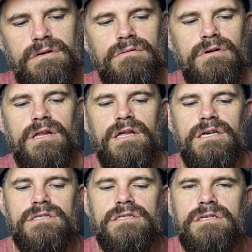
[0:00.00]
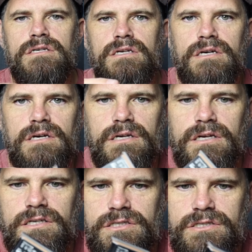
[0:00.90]
one of these.
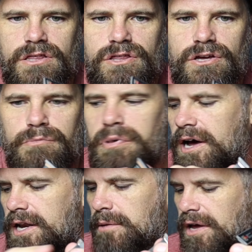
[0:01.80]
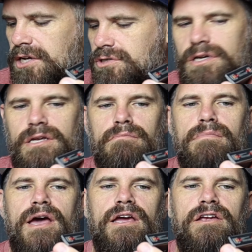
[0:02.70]
This is a third-party battery
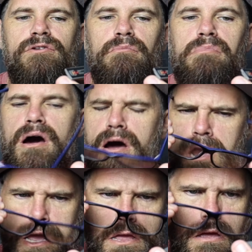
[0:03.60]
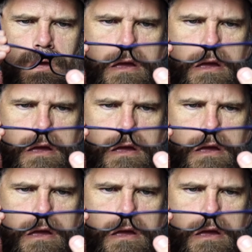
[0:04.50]
made by